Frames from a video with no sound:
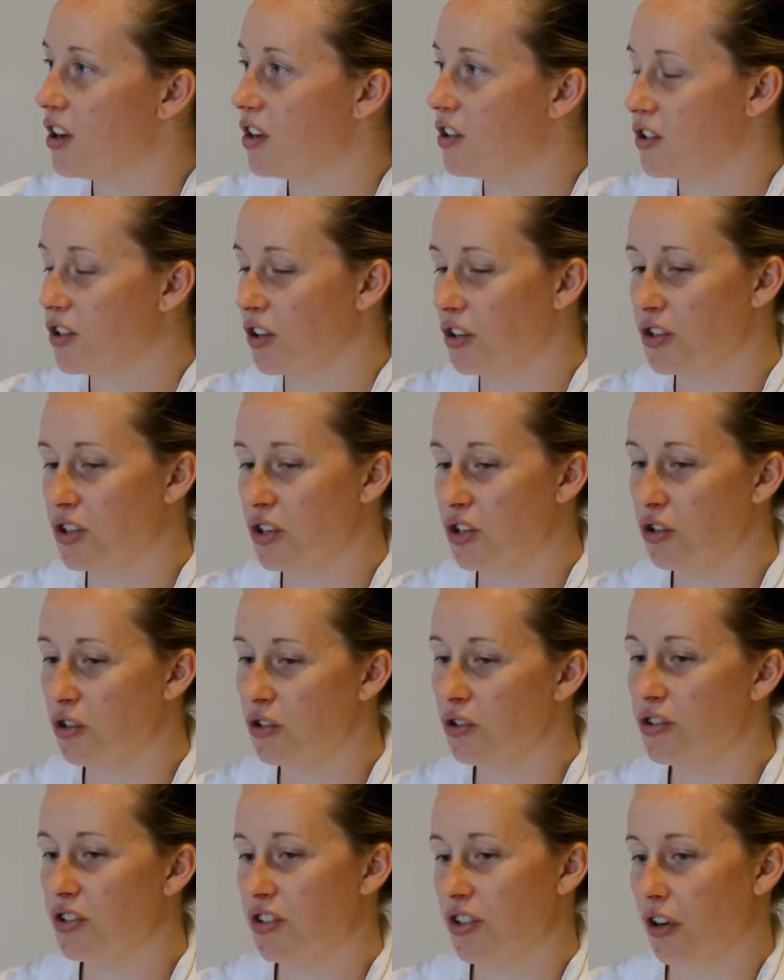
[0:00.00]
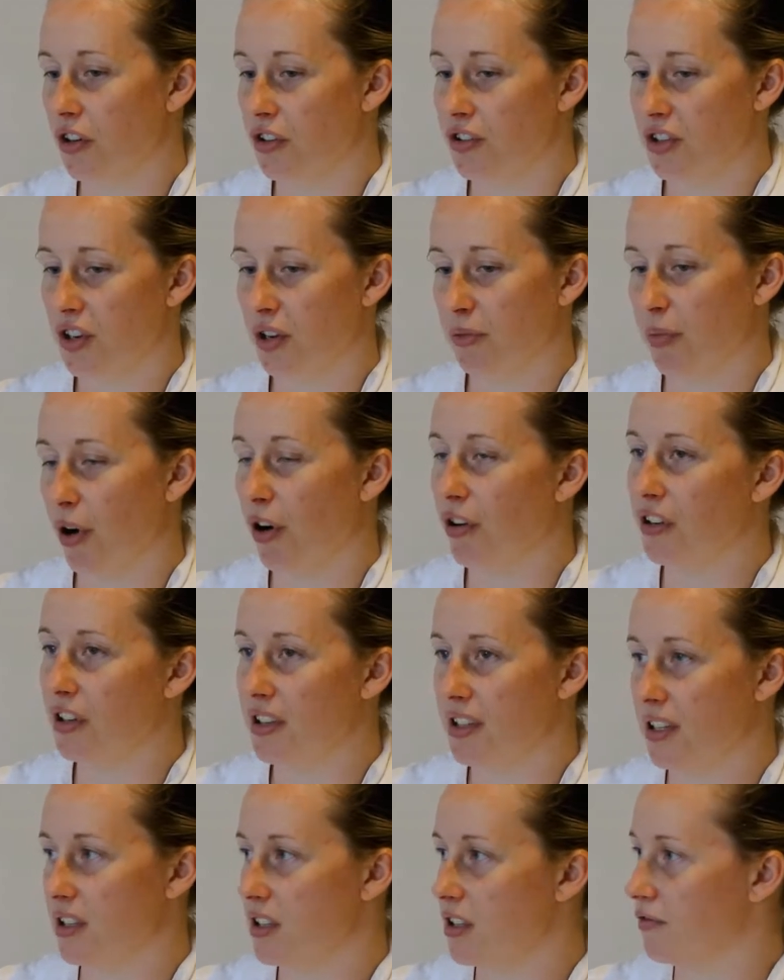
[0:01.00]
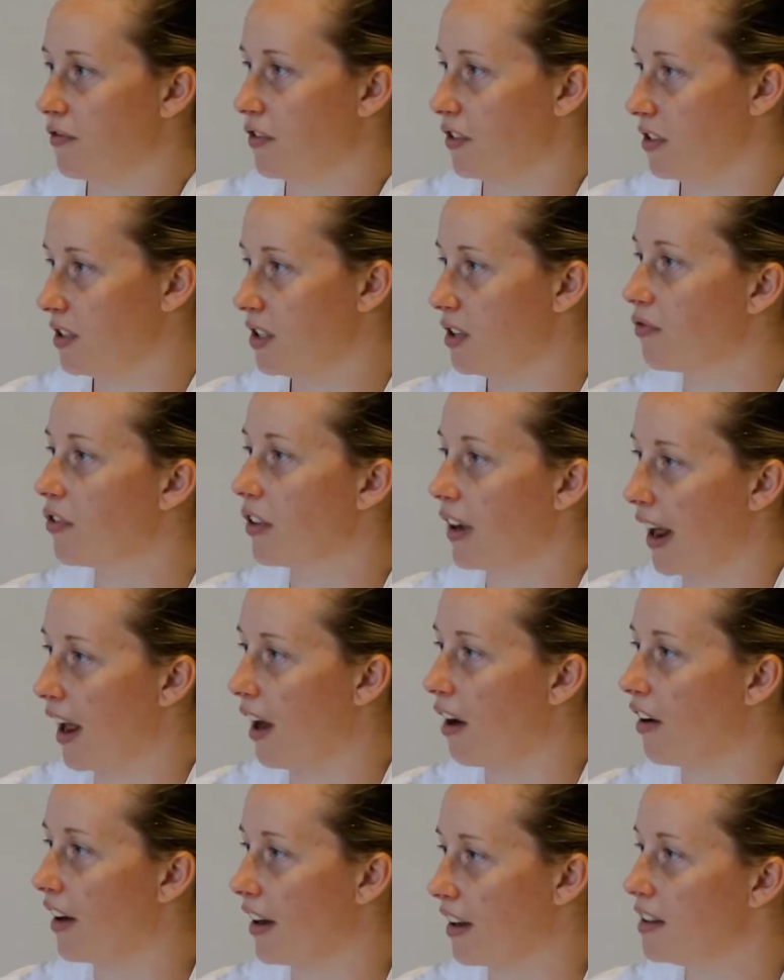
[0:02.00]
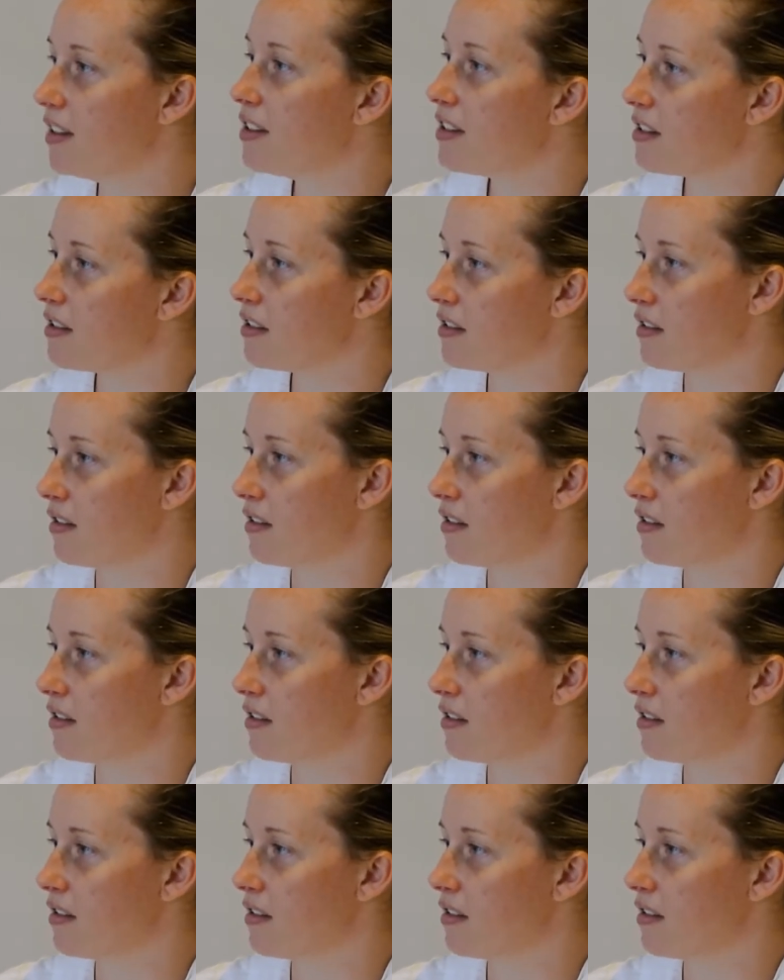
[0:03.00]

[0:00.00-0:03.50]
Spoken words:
So to use those components in different areas